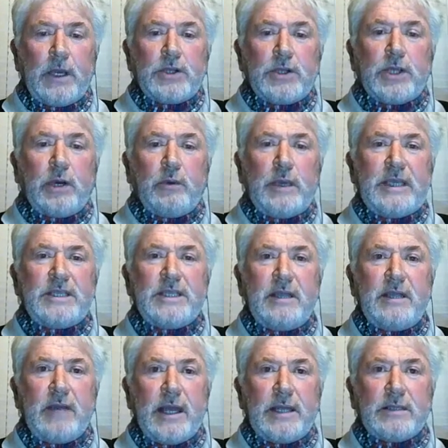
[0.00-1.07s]
So we
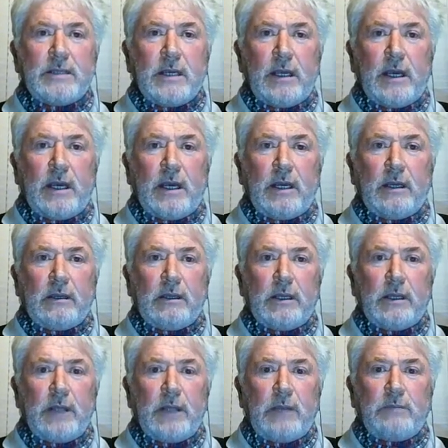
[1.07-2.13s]
see that
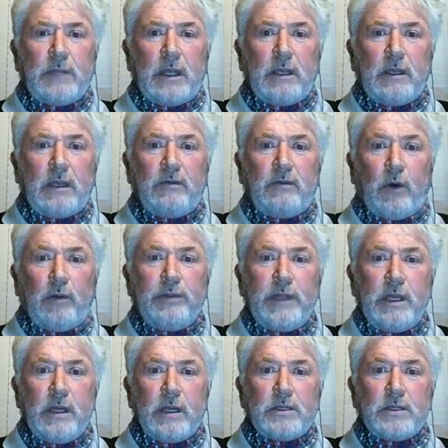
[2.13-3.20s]
if all
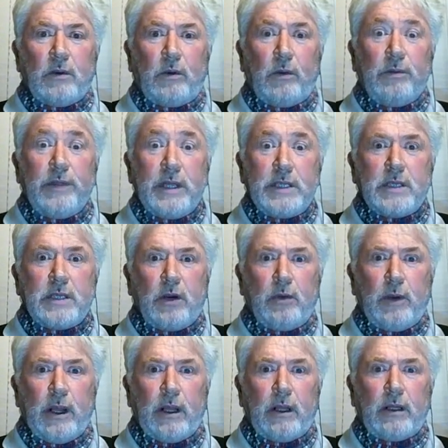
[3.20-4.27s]
things go
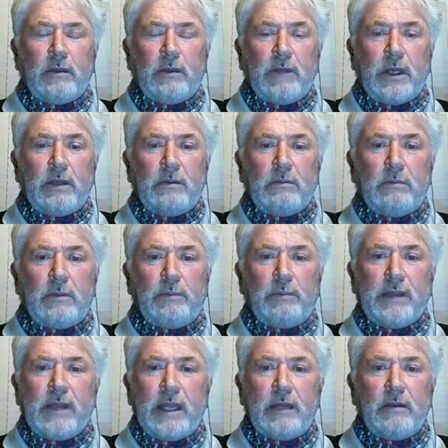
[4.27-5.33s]
well, that
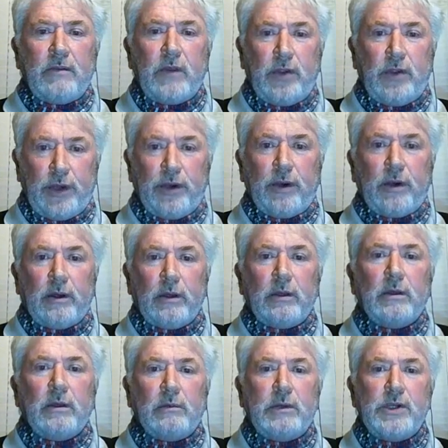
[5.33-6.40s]
by the end of the year
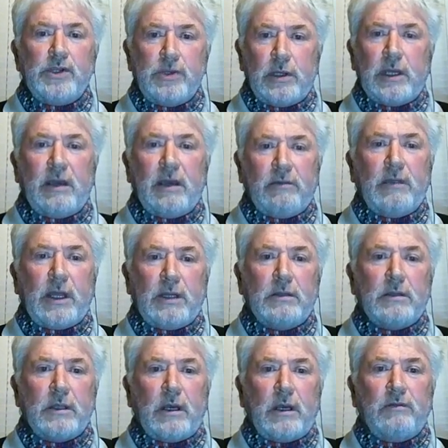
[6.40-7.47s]
we should have
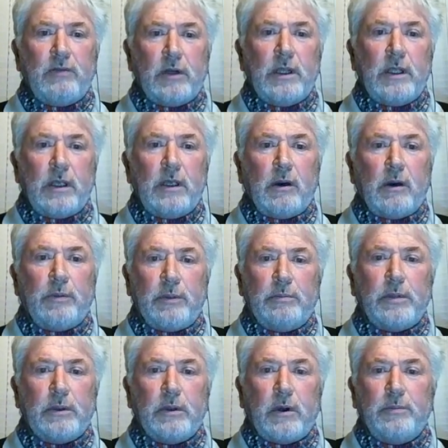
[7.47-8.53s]
that fully
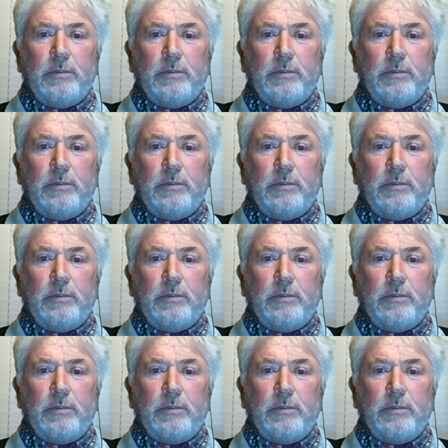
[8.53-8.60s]
operable.